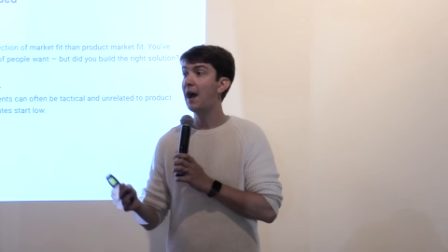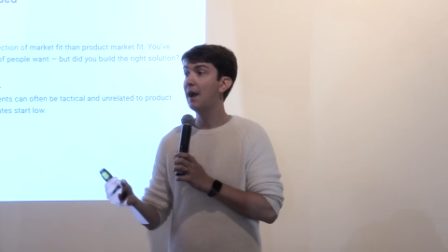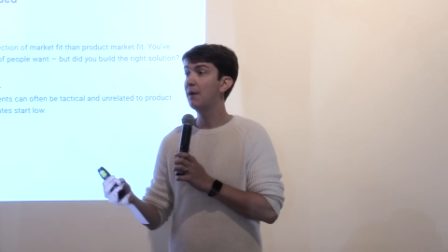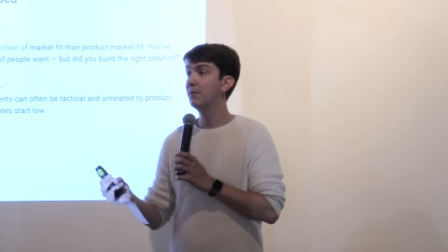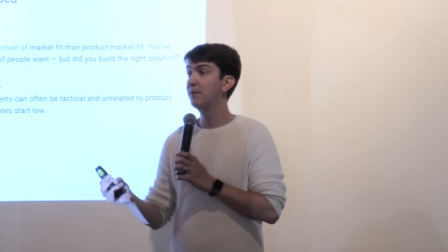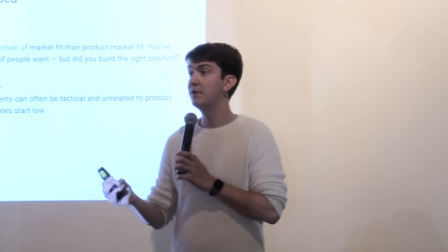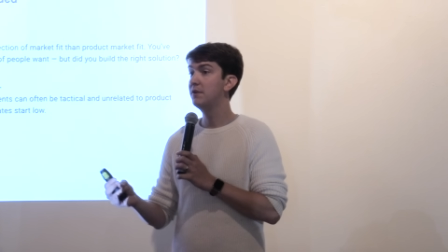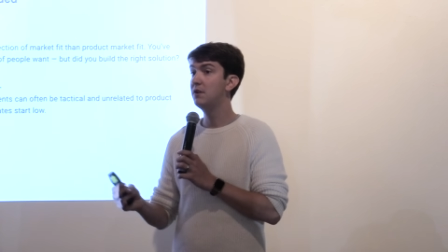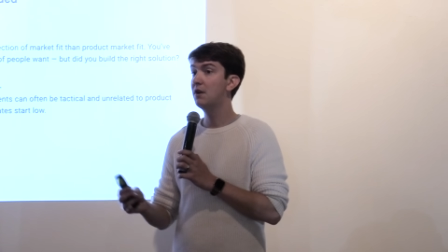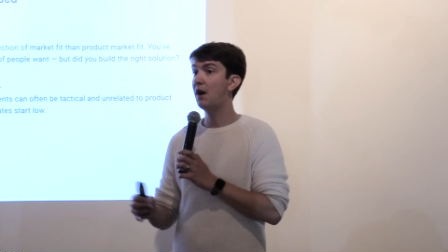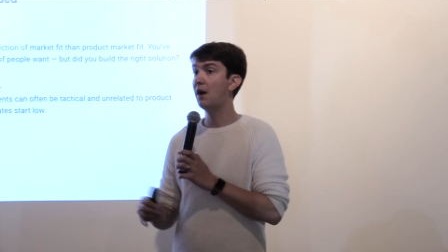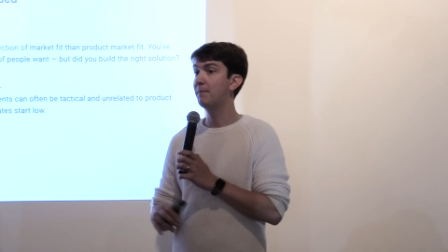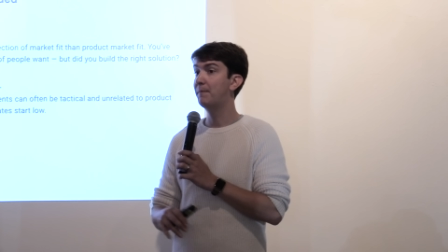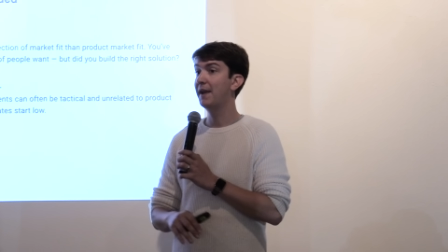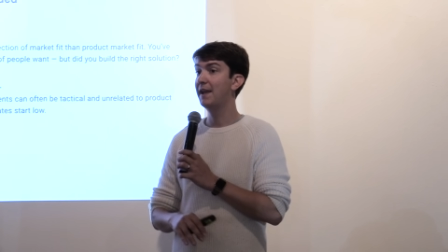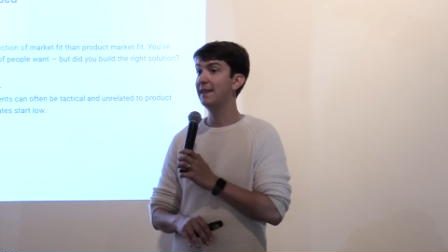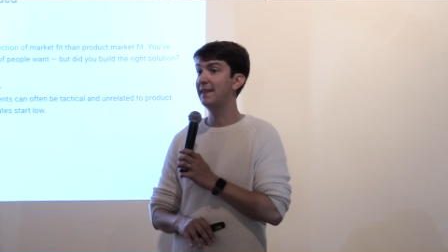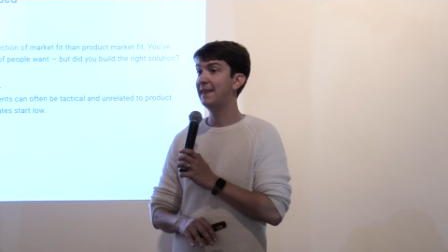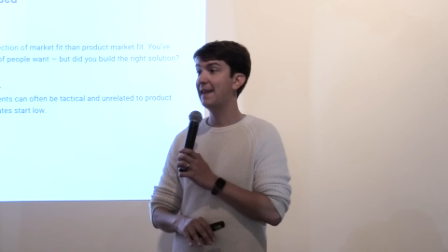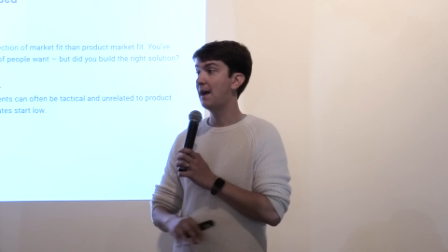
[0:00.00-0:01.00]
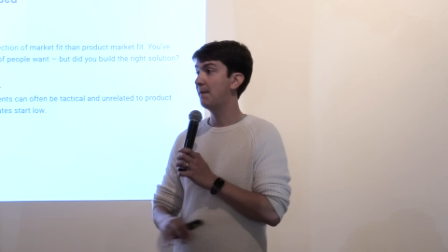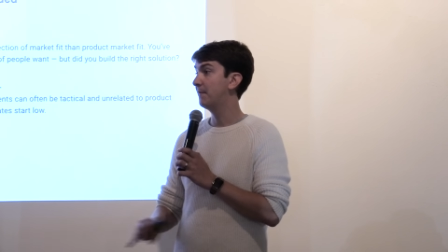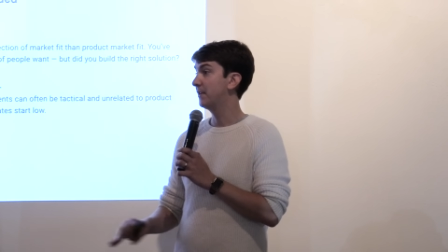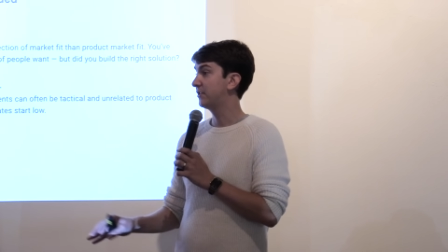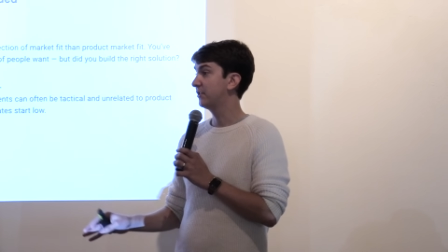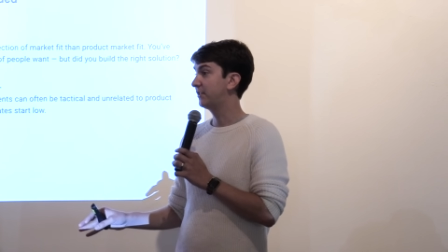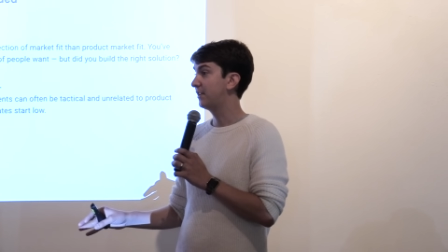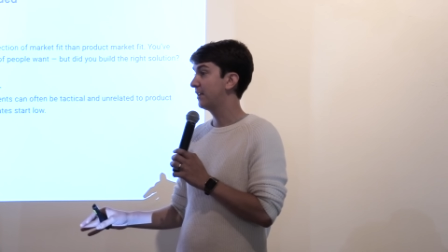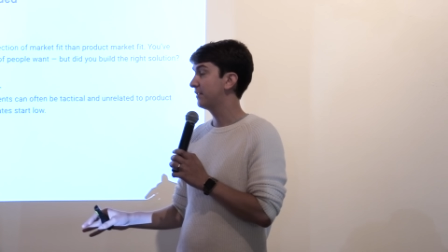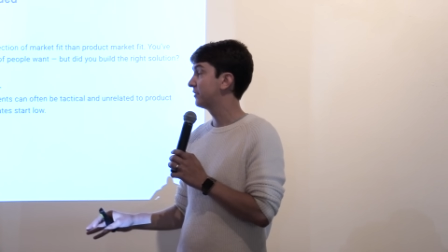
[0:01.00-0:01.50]
I would not pay that
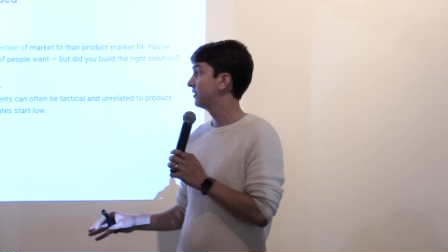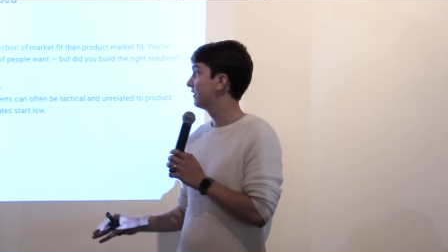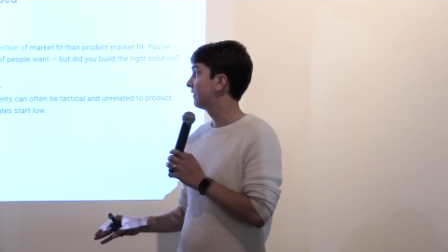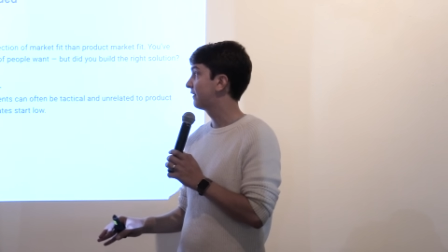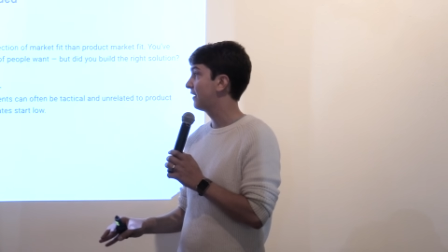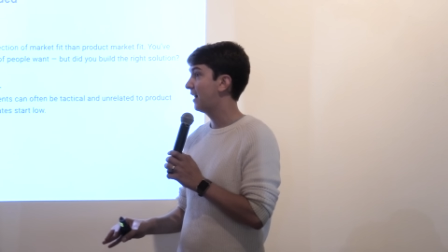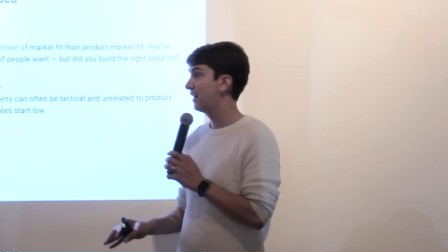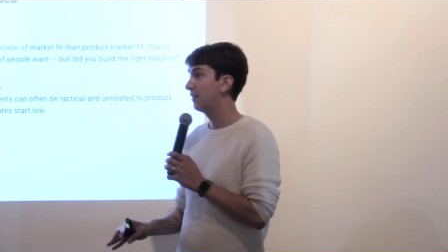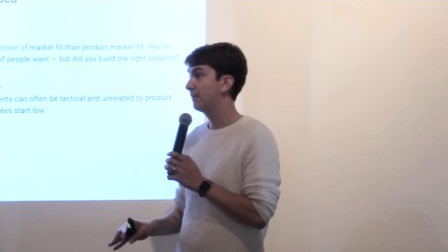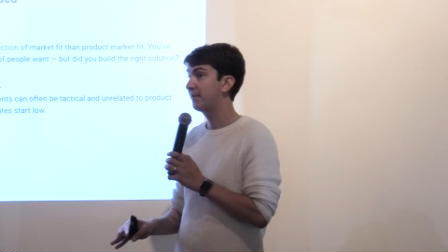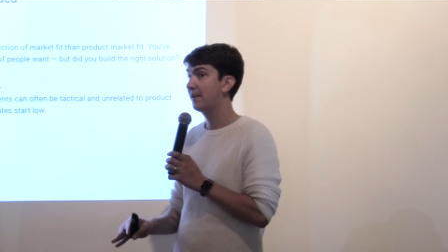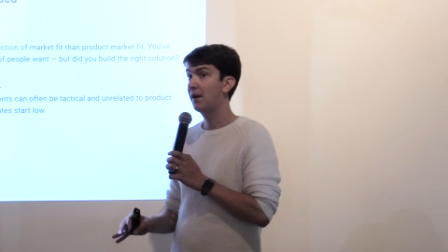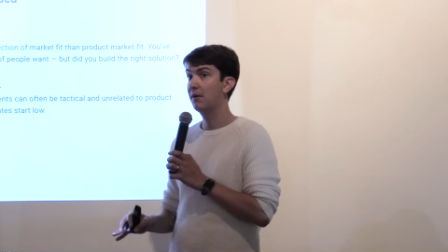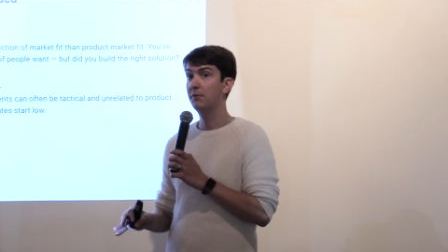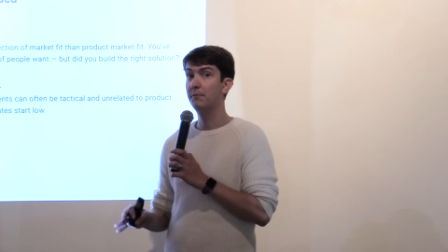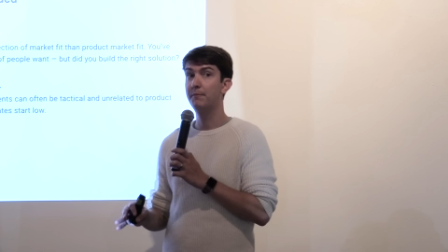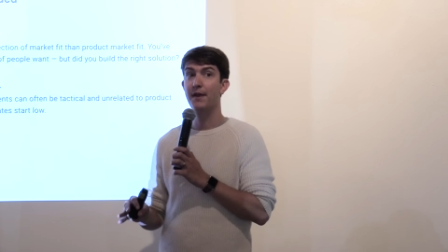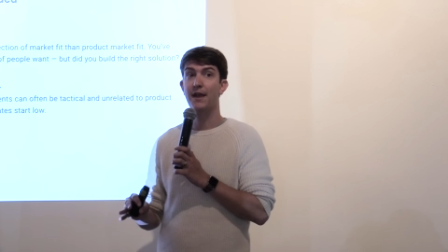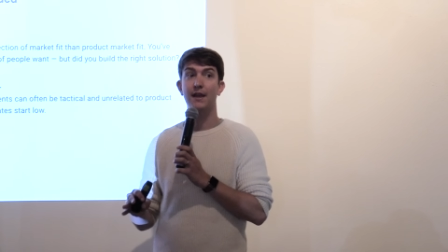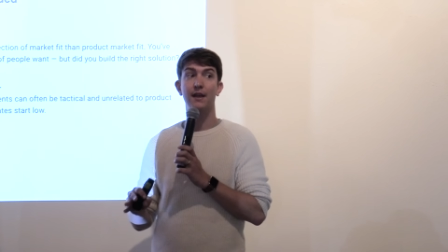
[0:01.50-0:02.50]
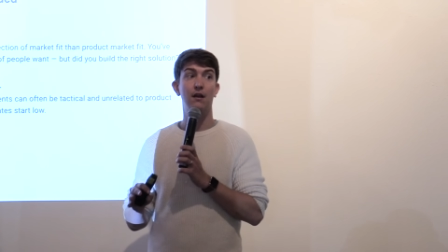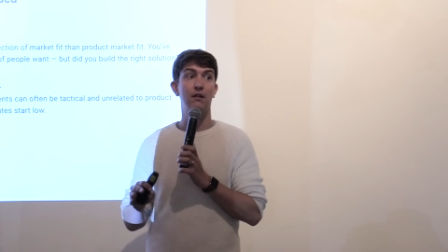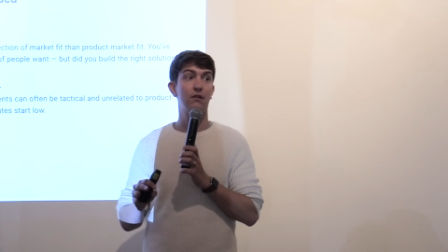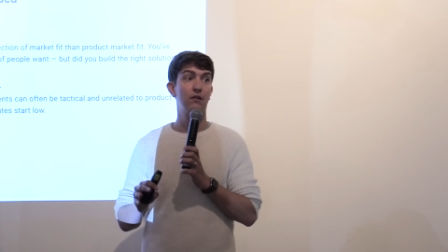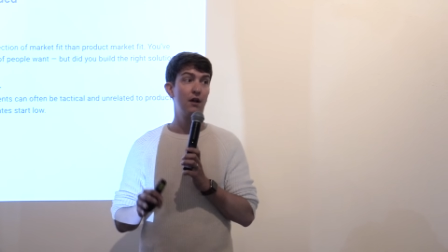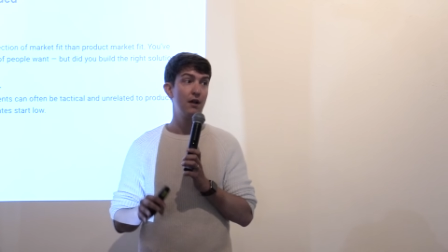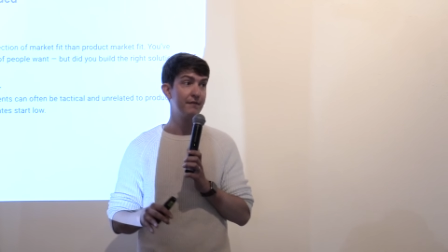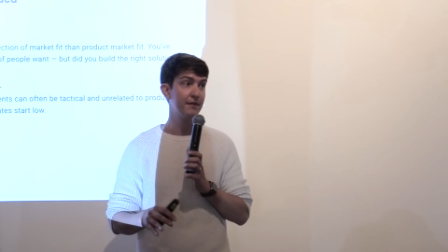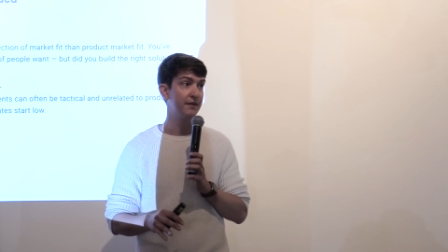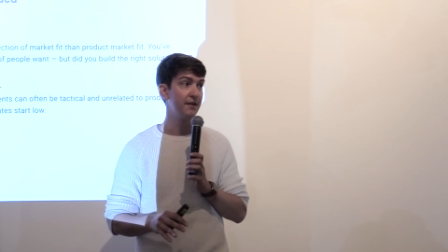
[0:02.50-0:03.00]
much attention to signups. I would pay a
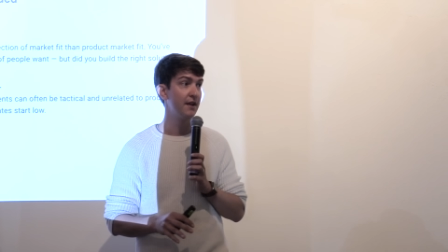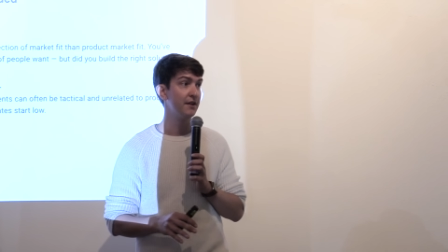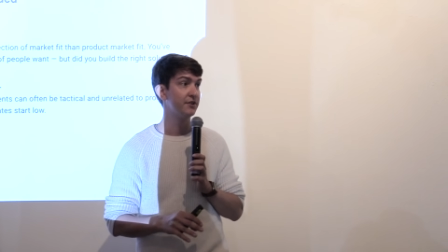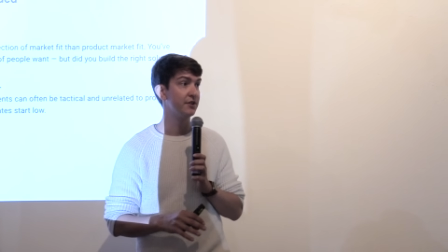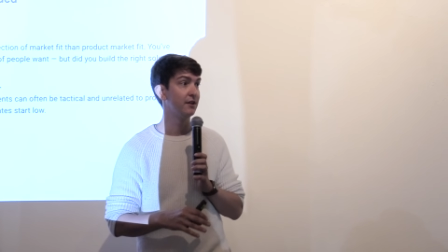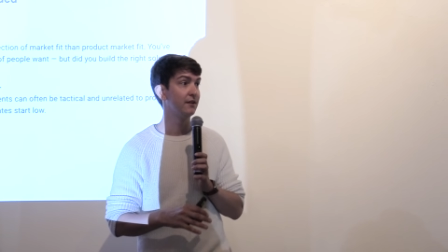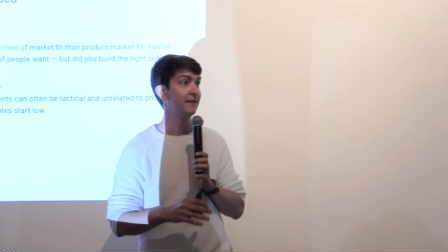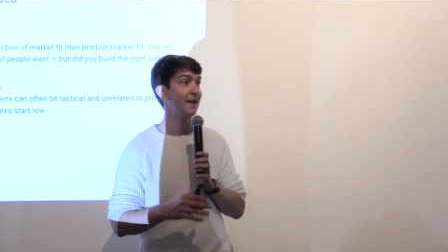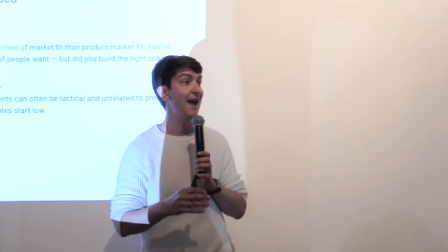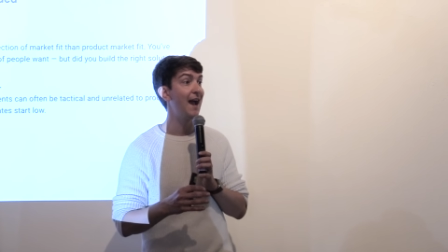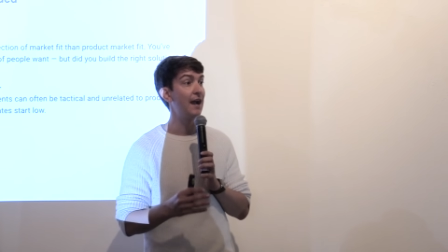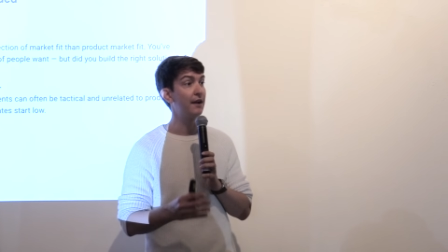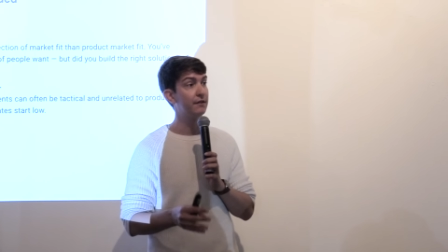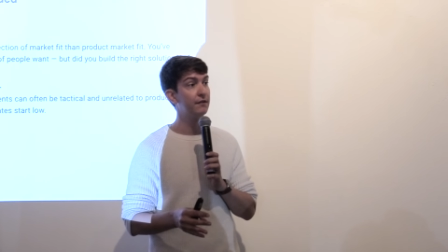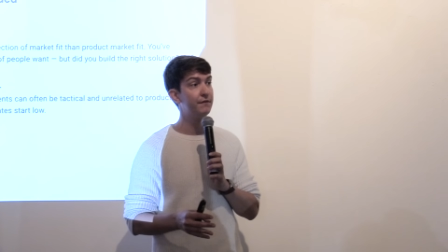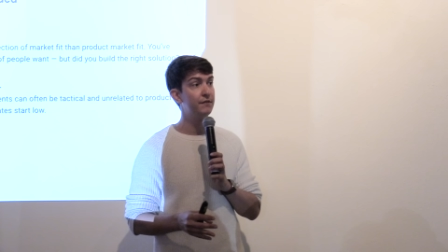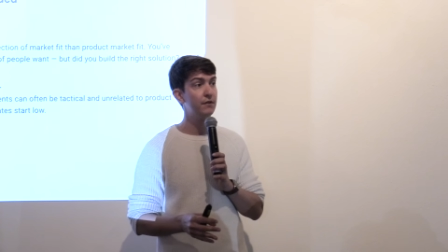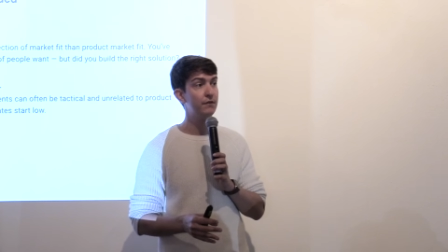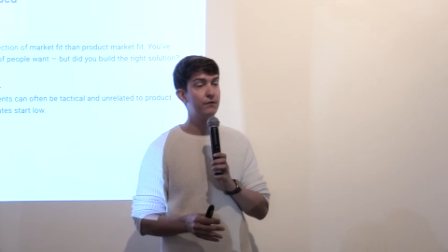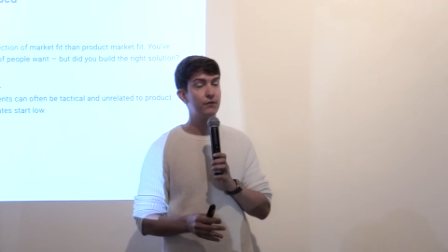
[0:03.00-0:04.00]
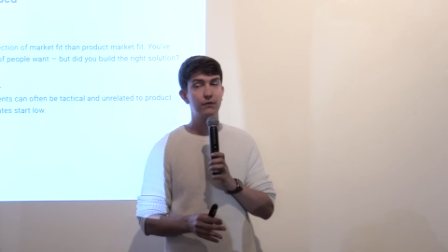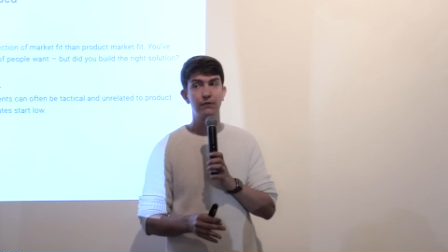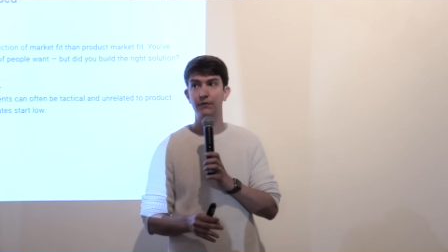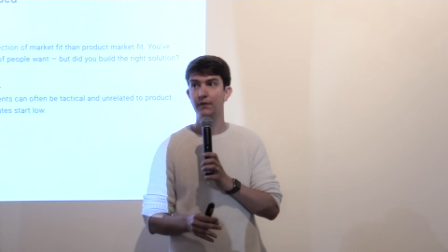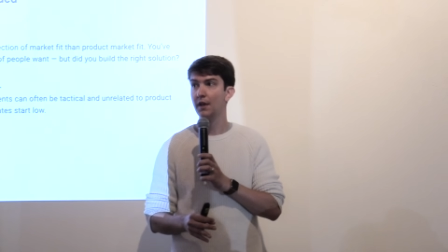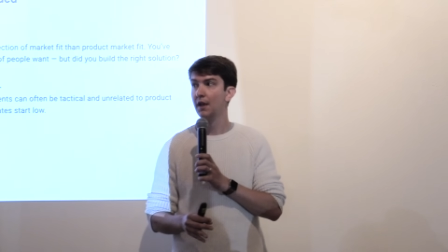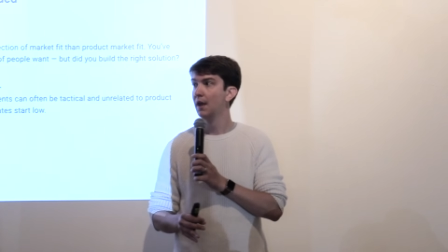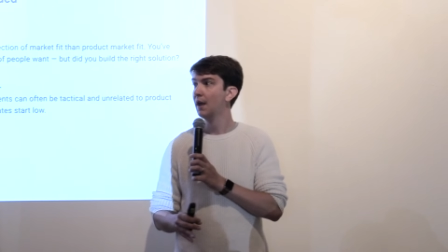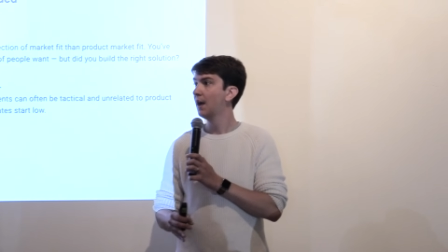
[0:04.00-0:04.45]
lot of attention to active users.